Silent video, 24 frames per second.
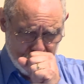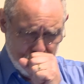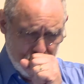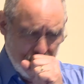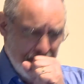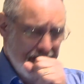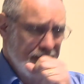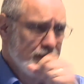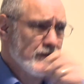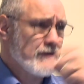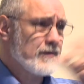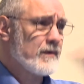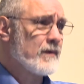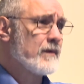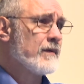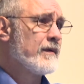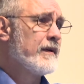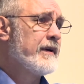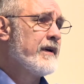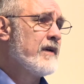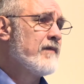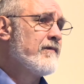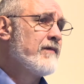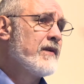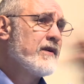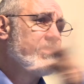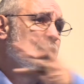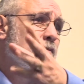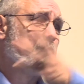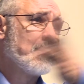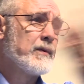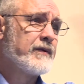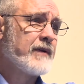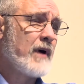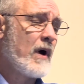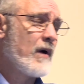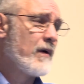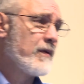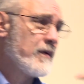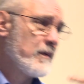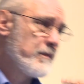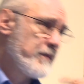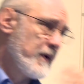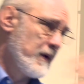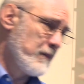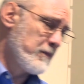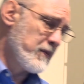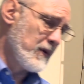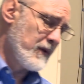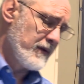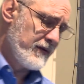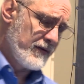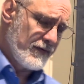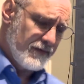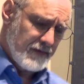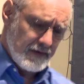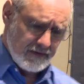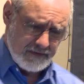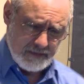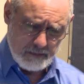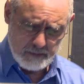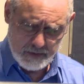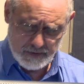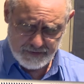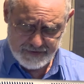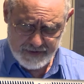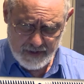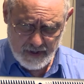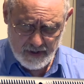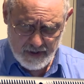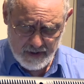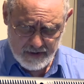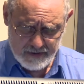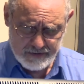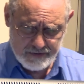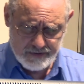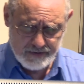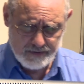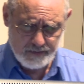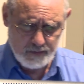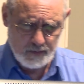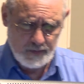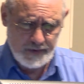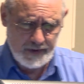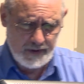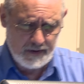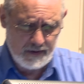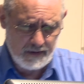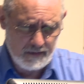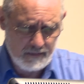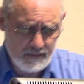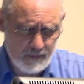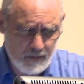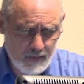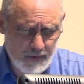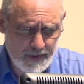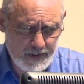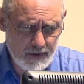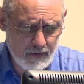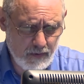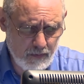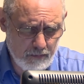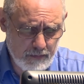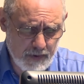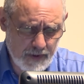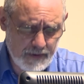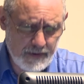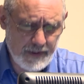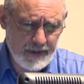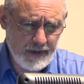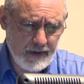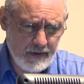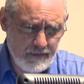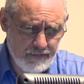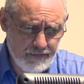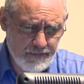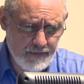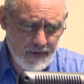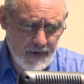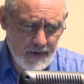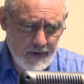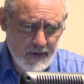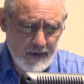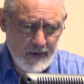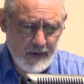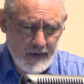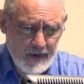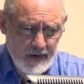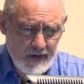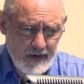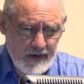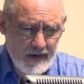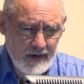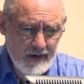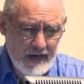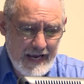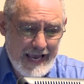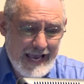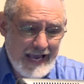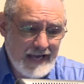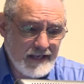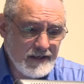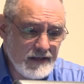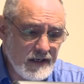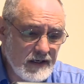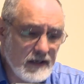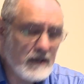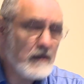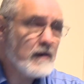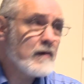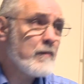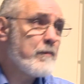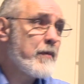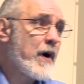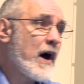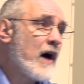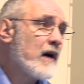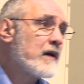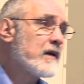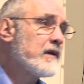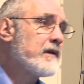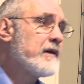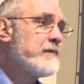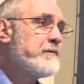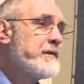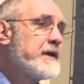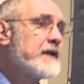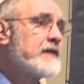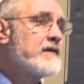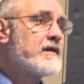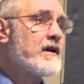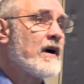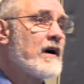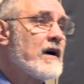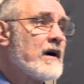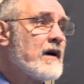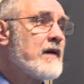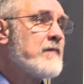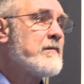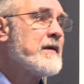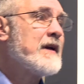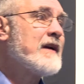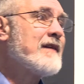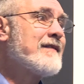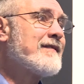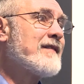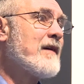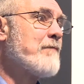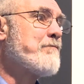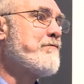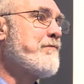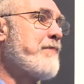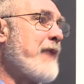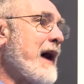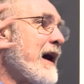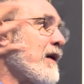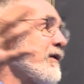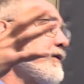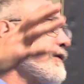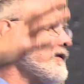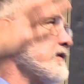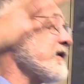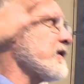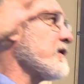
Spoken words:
It's certainly invisible to other people. It's visible to us, we who believe. And in apocalyptic time, it's about to